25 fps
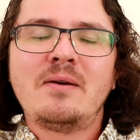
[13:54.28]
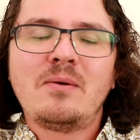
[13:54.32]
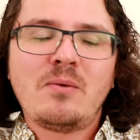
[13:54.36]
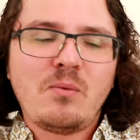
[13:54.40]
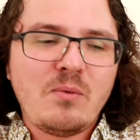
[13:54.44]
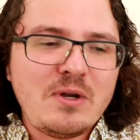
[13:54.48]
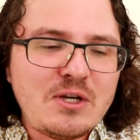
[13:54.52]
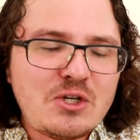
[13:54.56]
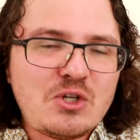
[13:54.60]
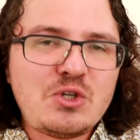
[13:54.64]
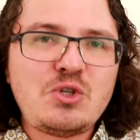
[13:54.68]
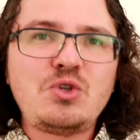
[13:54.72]

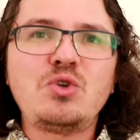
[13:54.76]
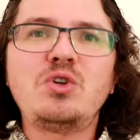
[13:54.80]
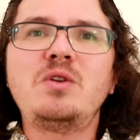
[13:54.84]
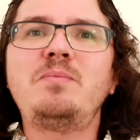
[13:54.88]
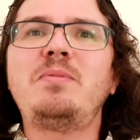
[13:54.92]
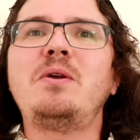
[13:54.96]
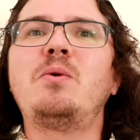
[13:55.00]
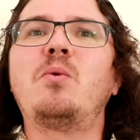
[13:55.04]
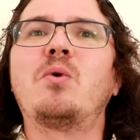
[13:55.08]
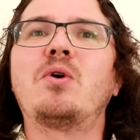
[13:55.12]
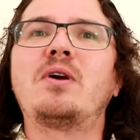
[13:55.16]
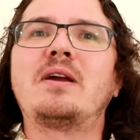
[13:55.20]
We should
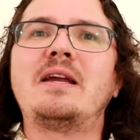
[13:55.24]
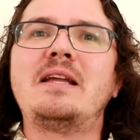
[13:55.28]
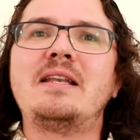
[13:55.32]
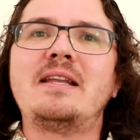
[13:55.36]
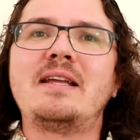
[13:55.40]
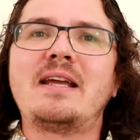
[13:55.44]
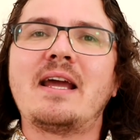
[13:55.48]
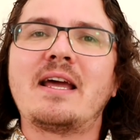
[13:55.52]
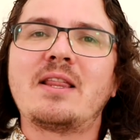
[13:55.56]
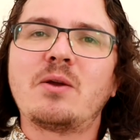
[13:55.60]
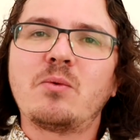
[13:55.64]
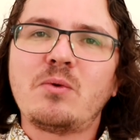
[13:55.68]
be working
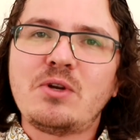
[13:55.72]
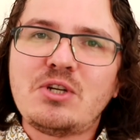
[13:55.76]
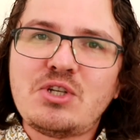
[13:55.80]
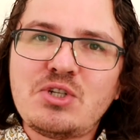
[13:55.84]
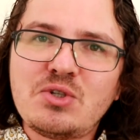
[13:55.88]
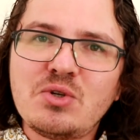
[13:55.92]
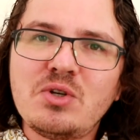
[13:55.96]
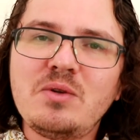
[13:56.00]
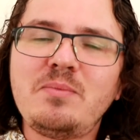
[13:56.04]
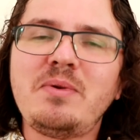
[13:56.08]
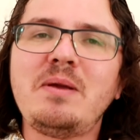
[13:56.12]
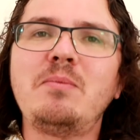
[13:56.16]
together. We
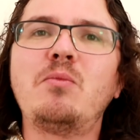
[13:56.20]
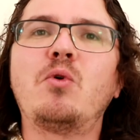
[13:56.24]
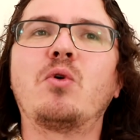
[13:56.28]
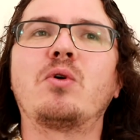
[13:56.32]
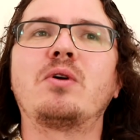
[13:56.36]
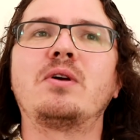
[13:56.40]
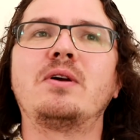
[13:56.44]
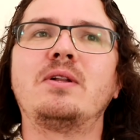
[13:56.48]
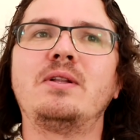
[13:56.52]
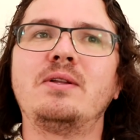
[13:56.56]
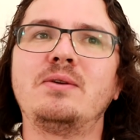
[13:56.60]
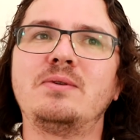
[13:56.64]
should be more
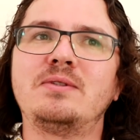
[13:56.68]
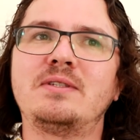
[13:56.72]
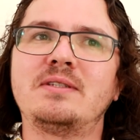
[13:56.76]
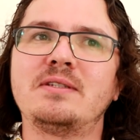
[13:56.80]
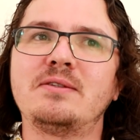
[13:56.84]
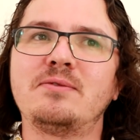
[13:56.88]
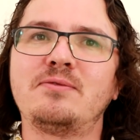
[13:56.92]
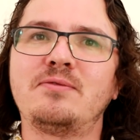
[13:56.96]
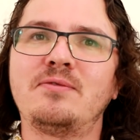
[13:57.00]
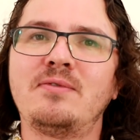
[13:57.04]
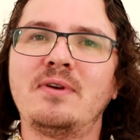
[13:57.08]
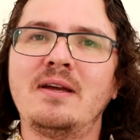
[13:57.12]

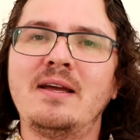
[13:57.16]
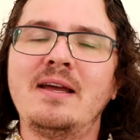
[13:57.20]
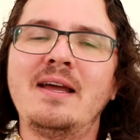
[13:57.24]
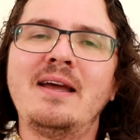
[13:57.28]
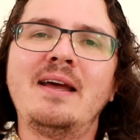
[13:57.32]
inclusive.